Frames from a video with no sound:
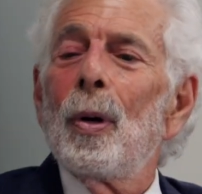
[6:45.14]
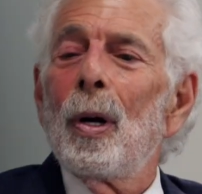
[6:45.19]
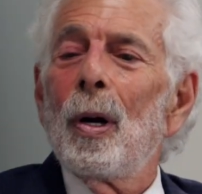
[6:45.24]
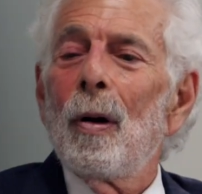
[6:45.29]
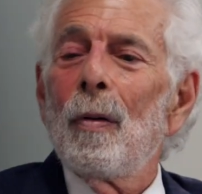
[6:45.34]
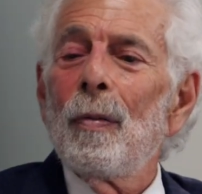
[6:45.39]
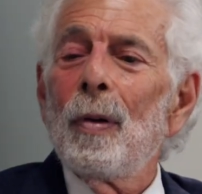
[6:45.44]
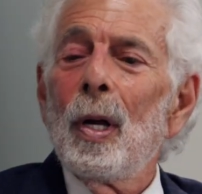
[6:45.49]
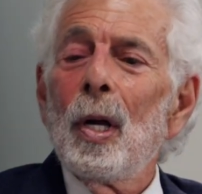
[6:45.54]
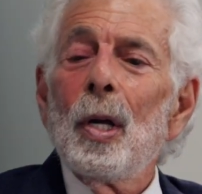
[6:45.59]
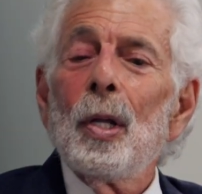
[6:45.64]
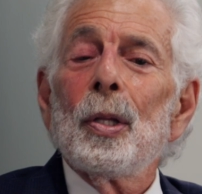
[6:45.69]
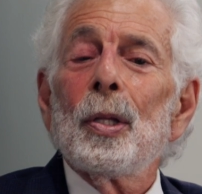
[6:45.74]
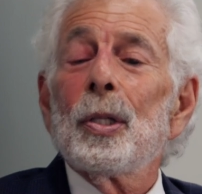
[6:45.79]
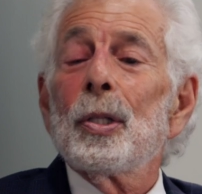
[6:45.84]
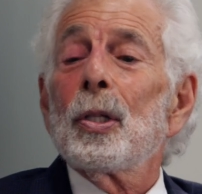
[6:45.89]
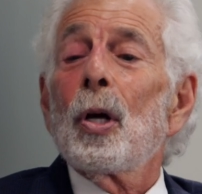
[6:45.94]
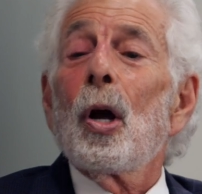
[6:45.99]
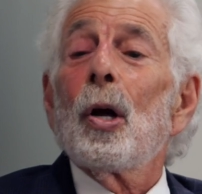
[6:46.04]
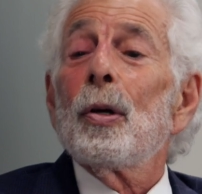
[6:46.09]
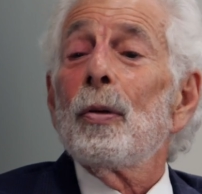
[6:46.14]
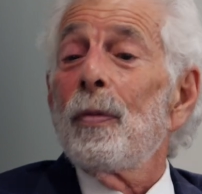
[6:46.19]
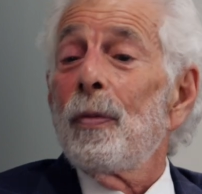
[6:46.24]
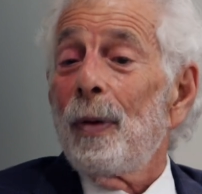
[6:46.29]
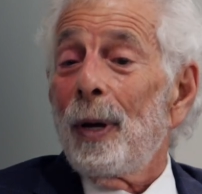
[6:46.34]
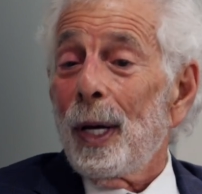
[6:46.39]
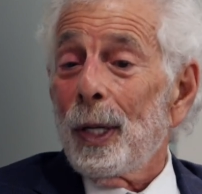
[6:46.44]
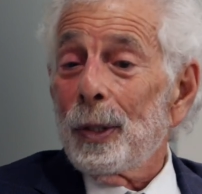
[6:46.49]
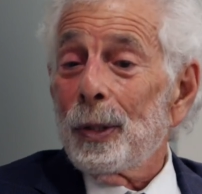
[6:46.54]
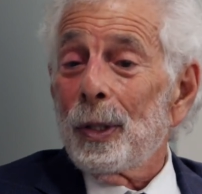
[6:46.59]
of these
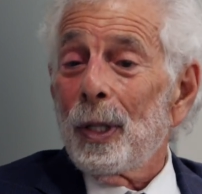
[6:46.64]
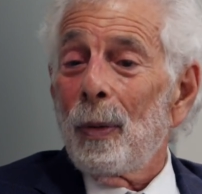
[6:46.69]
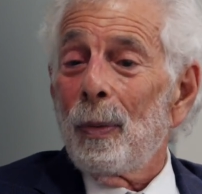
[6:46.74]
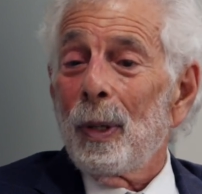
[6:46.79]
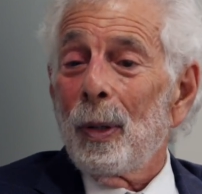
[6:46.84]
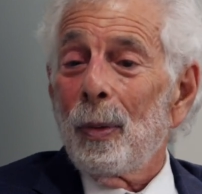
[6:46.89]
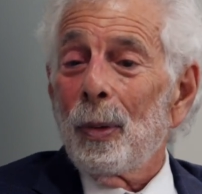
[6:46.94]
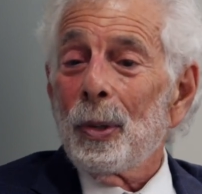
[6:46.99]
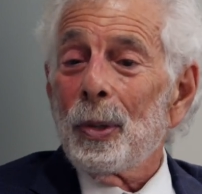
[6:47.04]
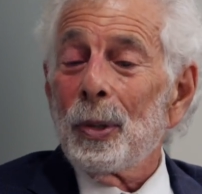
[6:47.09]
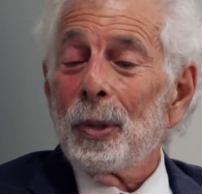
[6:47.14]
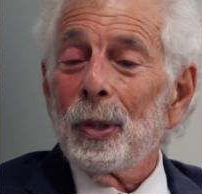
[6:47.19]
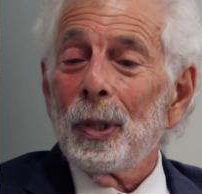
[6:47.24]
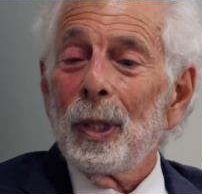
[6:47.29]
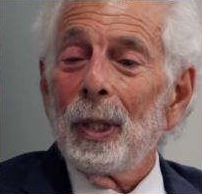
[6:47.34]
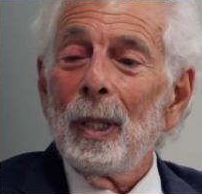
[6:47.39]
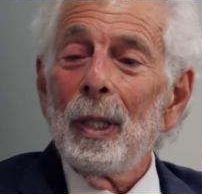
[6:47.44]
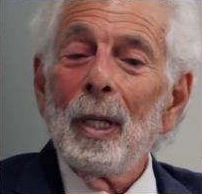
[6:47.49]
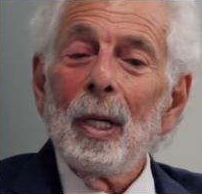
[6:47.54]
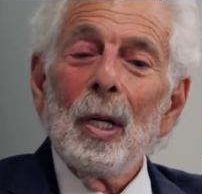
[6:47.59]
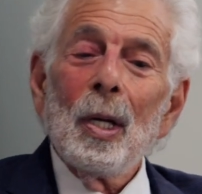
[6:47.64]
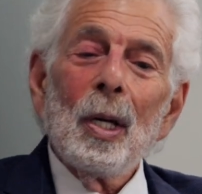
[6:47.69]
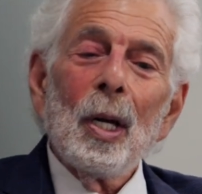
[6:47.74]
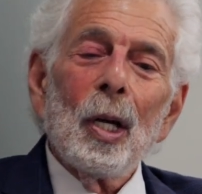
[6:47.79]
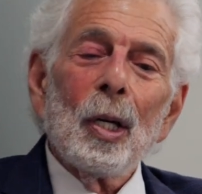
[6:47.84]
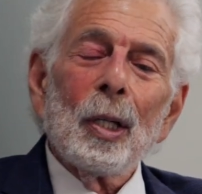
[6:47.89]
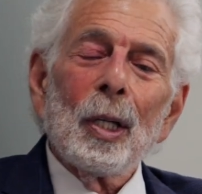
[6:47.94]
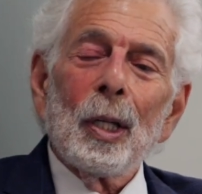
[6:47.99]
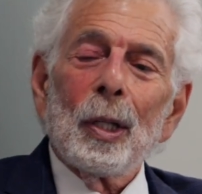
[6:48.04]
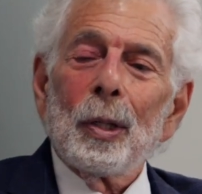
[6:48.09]
artifacts that we will see
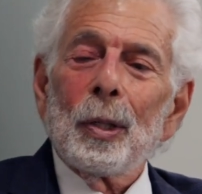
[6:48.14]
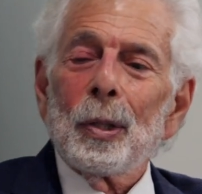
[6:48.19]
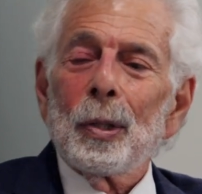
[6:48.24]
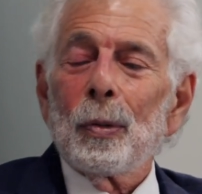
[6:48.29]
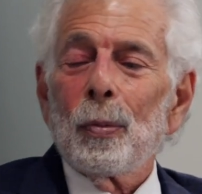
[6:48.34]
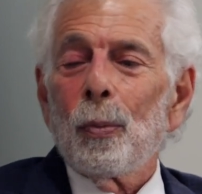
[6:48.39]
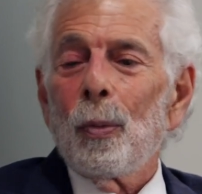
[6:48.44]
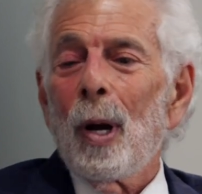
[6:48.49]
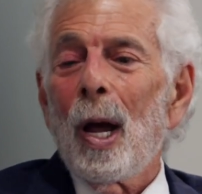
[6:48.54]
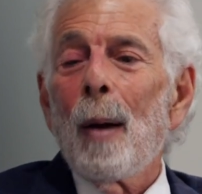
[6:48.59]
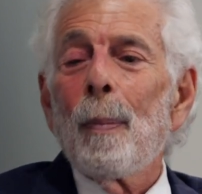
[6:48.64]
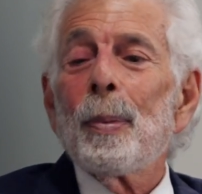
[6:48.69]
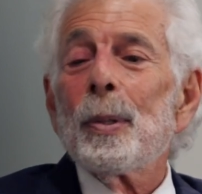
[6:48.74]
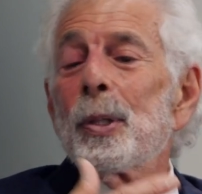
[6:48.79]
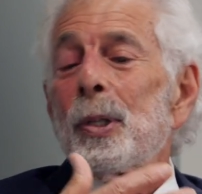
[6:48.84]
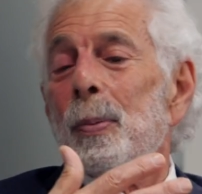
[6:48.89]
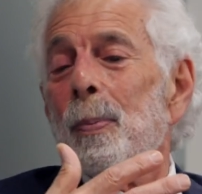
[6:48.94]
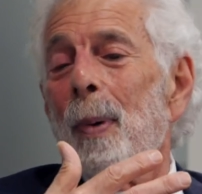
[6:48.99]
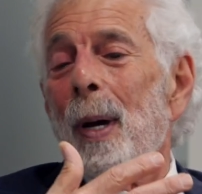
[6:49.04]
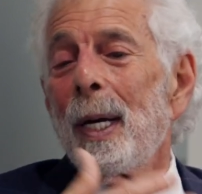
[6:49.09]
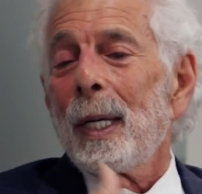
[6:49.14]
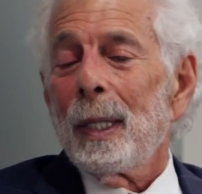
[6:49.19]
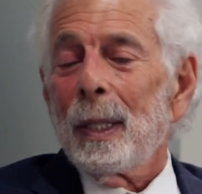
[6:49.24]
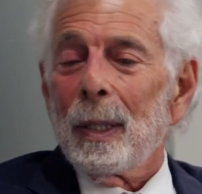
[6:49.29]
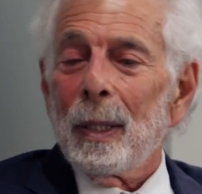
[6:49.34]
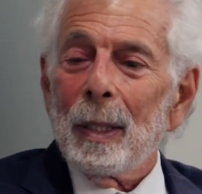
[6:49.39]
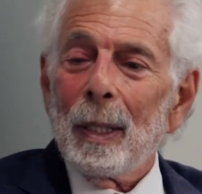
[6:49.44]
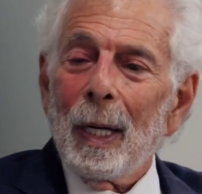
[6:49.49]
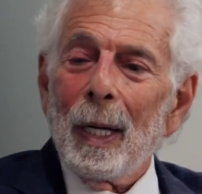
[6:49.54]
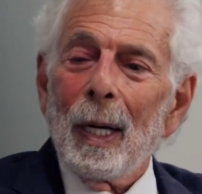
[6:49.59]
and get this rapid
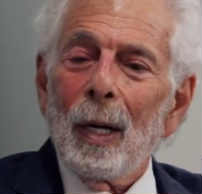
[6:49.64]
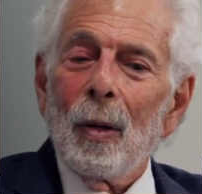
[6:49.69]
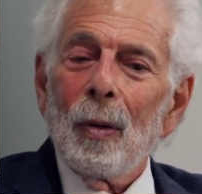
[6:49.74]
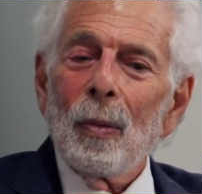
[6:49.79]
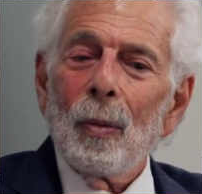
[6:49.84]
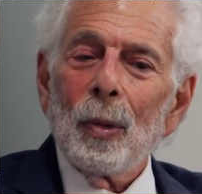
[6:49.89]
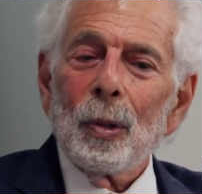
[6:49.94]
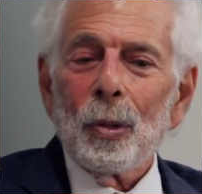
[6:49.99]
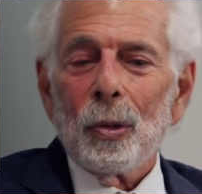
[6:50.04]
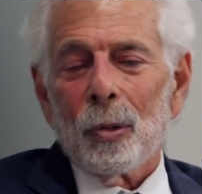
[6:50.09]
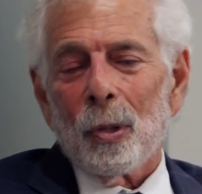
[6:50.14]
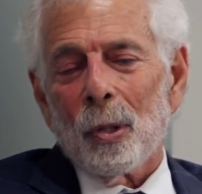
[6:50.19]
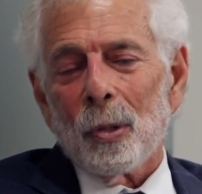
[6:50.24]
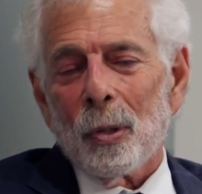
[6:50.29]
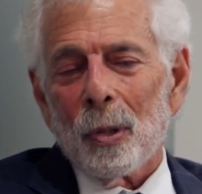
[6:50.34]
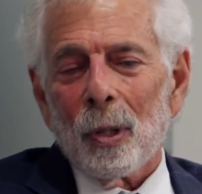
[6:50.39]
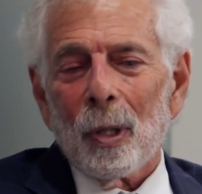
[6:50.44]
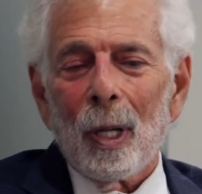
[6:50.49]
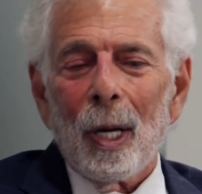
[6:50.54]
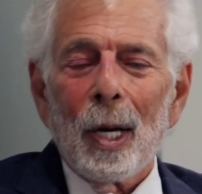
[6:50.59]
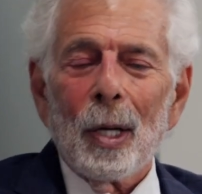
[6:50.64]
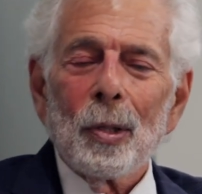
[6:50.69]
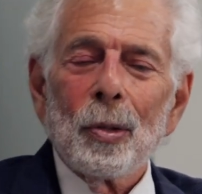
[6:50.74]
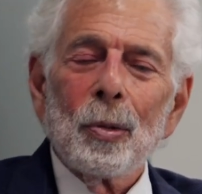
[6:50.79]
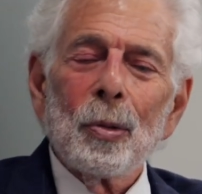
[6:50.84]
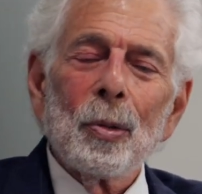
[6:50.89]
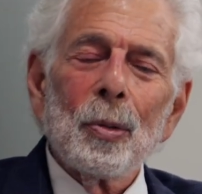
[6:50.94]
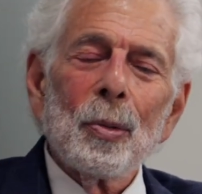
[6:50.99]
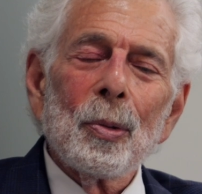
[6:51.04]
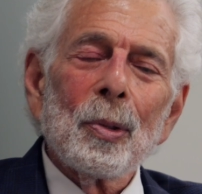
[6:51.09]
spiking down, which doesn't
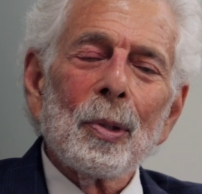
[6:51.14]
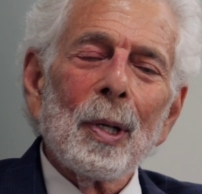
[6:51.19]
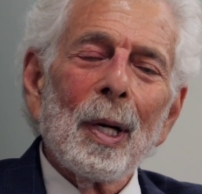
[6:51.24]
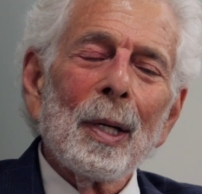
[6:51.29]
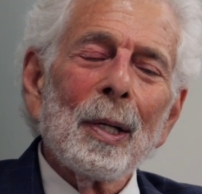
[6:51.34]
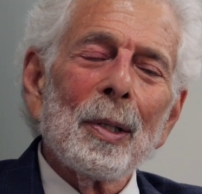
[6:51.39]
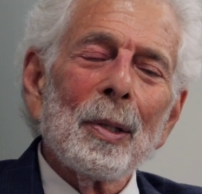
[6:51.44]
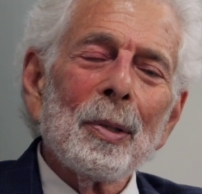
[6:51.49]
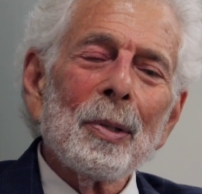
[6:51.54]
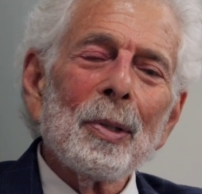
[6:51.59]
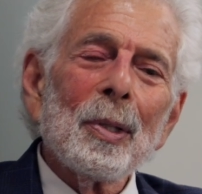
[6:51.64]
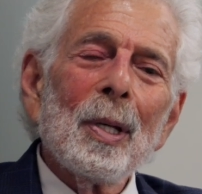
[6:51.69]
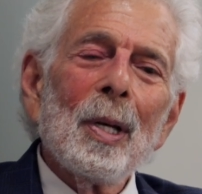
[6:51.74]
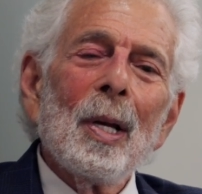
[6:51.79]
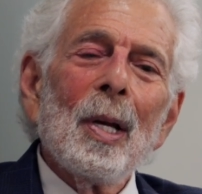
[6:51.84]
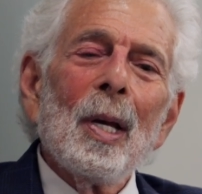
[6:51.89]
last 2 seconds,